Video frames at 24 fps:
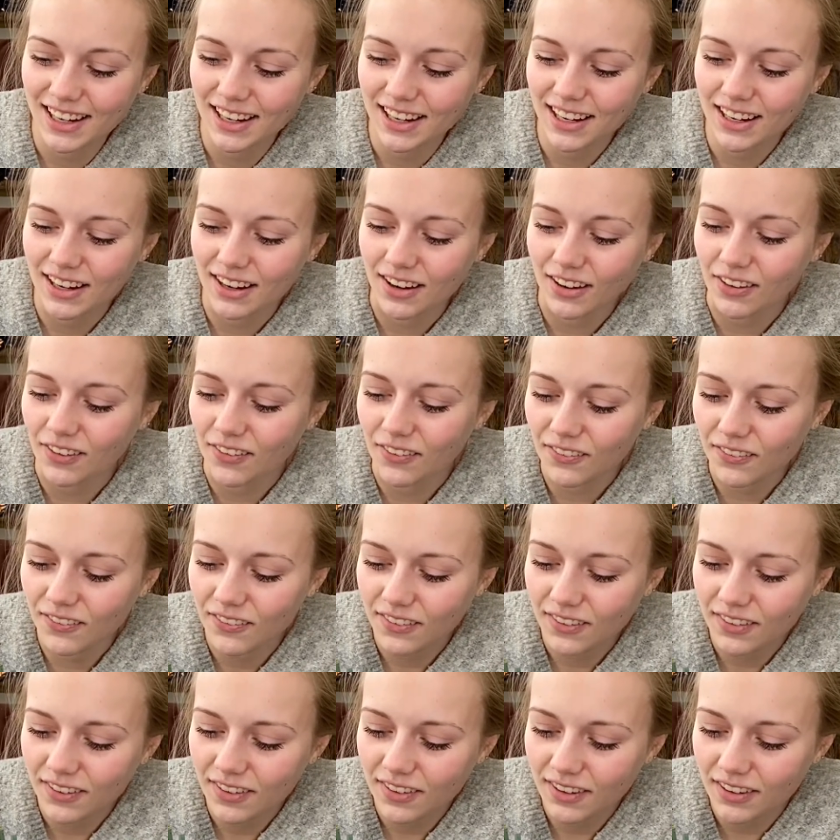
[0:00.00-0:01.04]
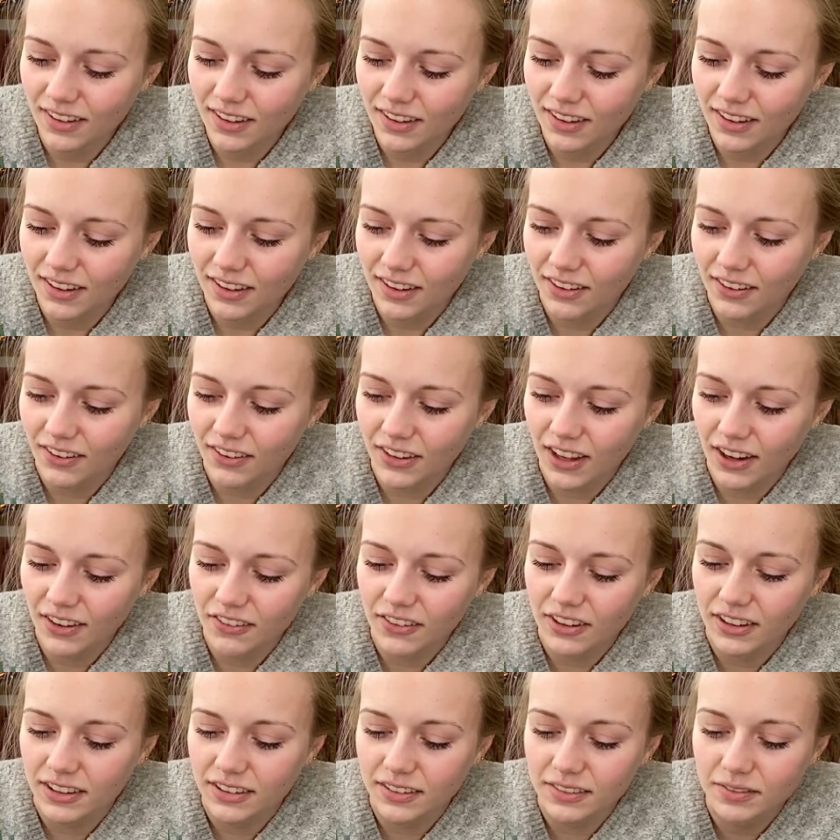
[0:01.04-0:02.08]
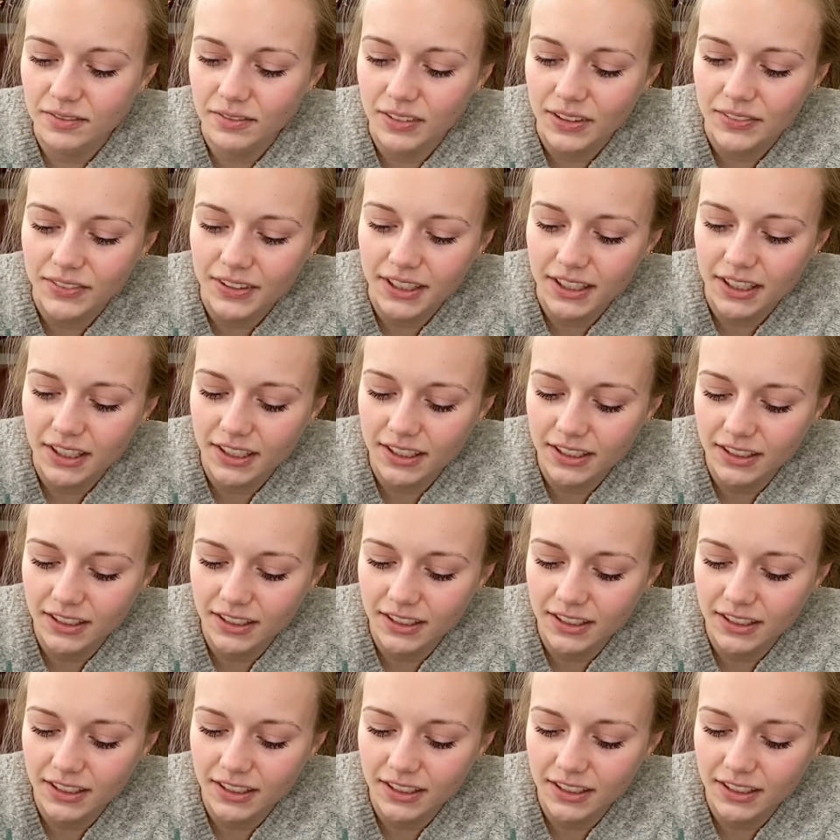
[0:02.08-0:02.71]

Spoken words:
Oh, that one, maybe not.